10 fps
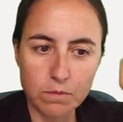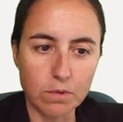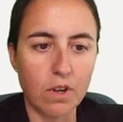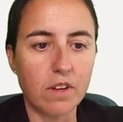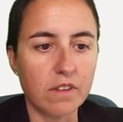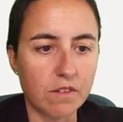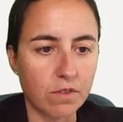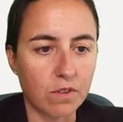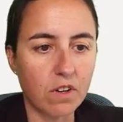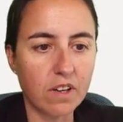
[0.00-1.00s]

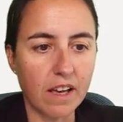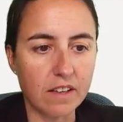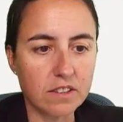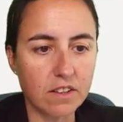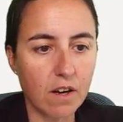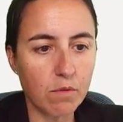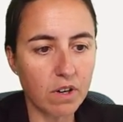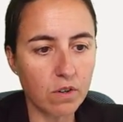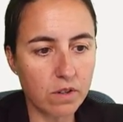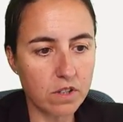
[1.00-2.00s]
wonderful. Okay, so now
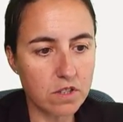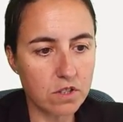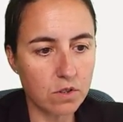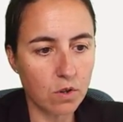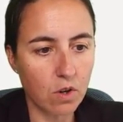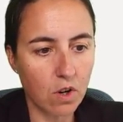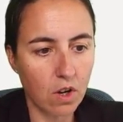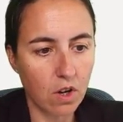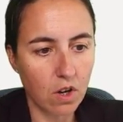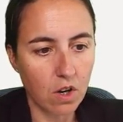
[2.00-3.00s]
we're going to
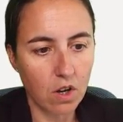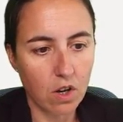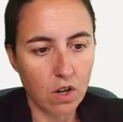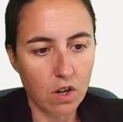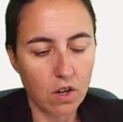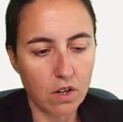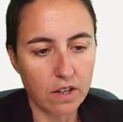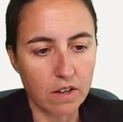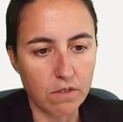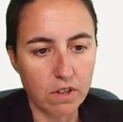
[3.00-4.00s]

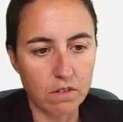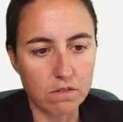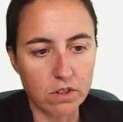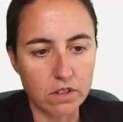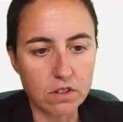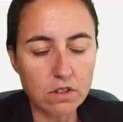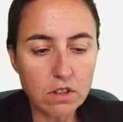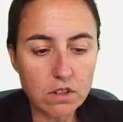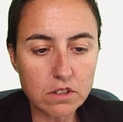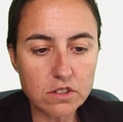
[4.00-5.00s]
get rid of all the
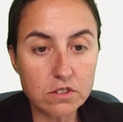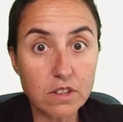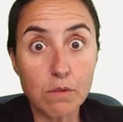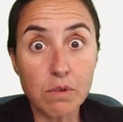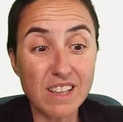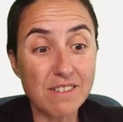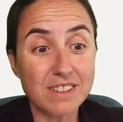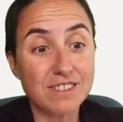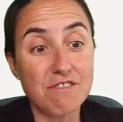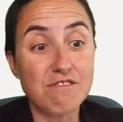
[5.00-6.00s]
nulls. That will give
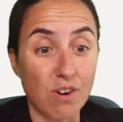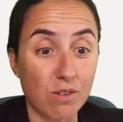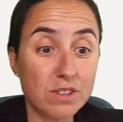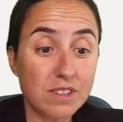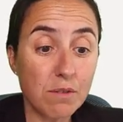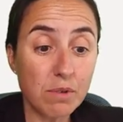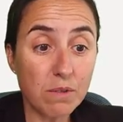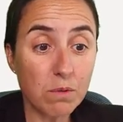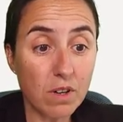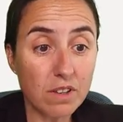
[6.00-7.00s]
us the rows that we
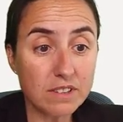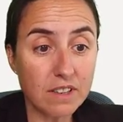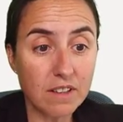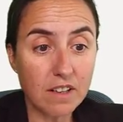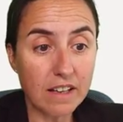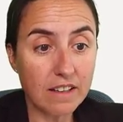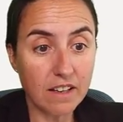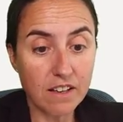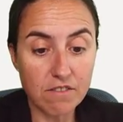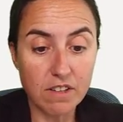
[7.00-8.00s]
want, and then I
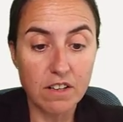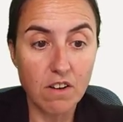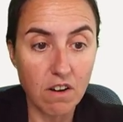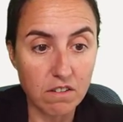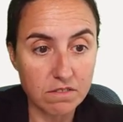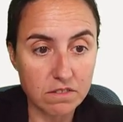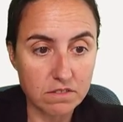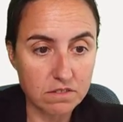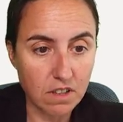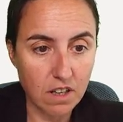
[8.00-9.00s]
can get rid of,
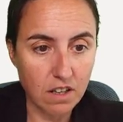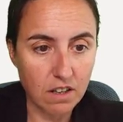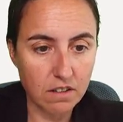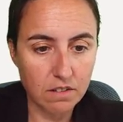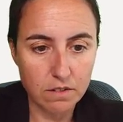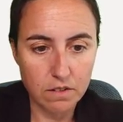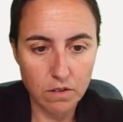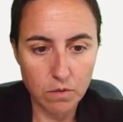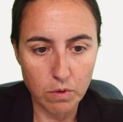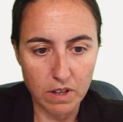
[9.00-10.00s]

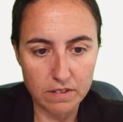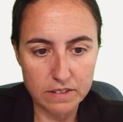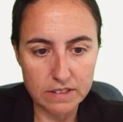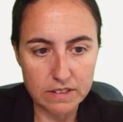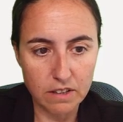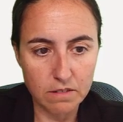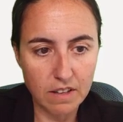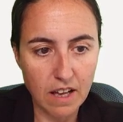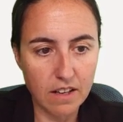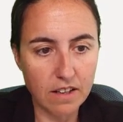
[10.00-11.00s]
well, instead of
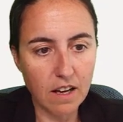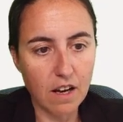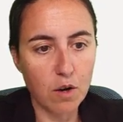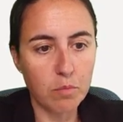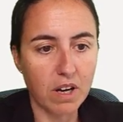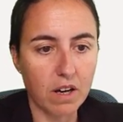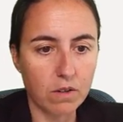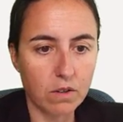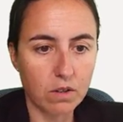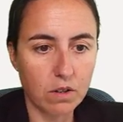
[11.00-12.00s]
that, how
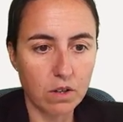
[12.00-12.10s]
about,